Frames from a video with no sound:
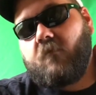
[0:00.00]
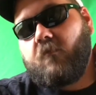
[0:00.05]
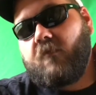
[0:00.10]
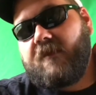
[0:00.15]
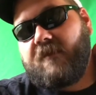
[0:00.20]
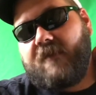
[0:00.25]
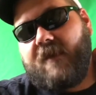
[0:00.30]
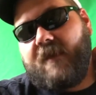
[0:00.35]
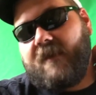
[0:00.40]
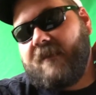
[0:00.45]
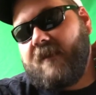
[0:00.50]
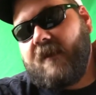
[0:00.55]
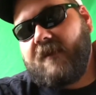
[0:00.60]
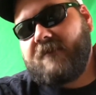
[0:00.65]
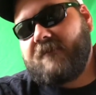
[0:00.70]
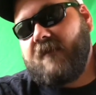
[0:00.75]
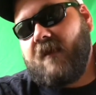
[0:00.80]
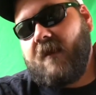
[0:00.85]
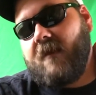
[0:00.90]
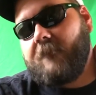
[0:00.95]
at
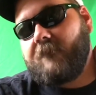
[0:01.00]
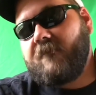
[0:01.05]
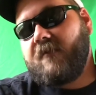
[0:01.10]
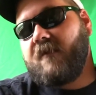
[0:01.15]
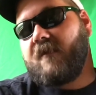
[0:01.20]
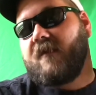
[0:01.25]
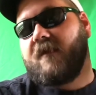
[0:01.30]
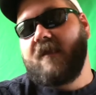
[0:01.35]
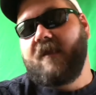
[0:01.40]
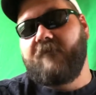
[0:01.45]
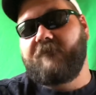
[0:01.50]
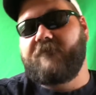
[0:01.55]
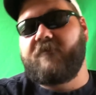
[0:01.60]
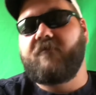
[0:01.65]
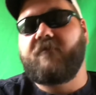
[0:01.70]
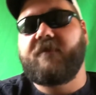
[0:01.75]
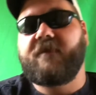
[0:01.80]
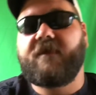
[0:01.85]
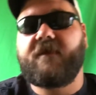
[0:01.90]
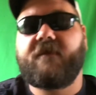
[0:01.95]
nighttime. If
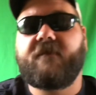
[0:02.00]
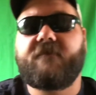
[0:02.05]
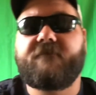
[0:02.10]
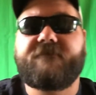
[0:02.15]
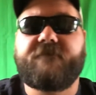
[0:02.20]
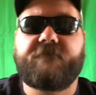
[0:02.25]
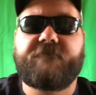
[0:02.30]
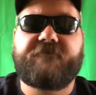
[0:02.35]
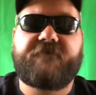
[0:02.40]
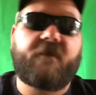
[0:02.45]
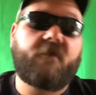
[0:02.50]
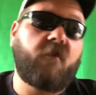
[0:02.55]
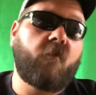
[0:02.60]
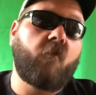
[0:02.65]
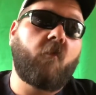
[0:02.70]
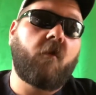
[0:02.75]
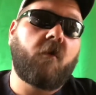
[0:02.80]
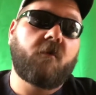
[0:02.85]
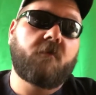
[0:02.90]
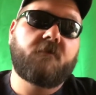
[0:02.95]
you can get in some shallow
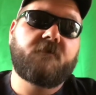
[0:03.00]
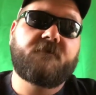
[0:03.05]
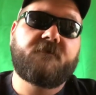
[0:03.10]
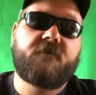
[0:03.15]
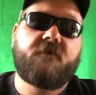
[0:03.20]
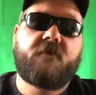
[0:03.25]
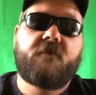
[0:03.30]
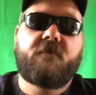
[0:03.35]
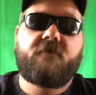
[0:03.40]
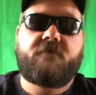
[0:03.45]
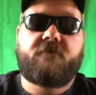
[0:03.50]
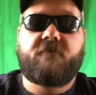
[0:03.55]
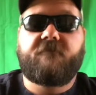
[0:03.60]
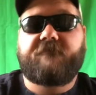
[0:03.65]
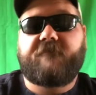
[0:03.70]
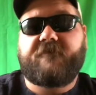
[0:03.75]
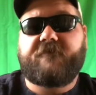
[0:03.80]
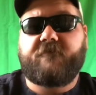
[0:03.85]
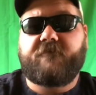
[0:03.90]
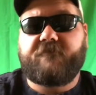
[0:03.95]
waters, you can
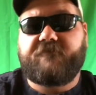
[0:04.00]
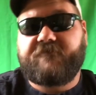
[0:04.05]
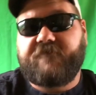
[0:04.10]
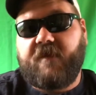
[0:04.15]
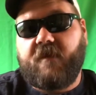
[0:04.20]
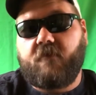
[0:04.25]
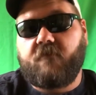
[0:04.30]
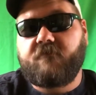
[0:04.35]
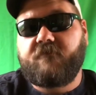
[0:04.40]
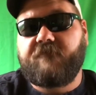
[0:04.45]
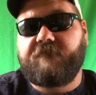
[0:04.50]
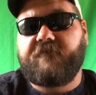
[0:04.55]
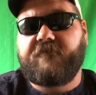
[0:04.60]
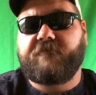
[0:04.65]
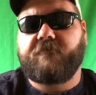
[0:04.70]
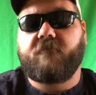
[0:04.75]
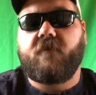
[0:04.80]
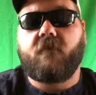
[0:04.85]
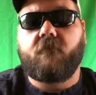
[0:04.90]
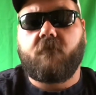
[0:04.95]
fish in the shallow, you
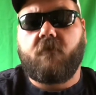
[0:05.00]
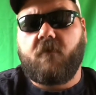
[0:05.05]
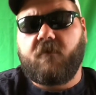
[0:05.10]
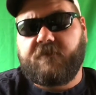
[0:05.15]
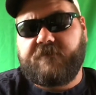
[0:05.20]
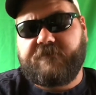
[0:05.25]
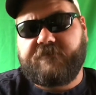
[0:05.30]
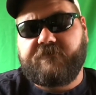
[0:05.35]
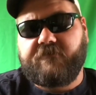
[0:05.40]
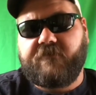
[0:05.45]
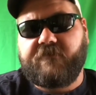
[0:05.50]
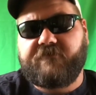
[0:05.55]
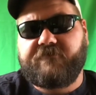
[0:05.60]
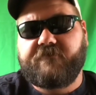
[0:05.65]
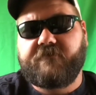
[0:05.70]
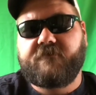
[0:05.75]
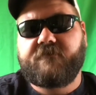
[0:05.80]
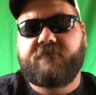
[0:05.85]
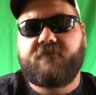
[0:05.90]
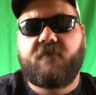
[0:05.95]
fish around rocky
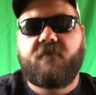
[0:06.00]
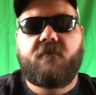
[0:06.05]
structures.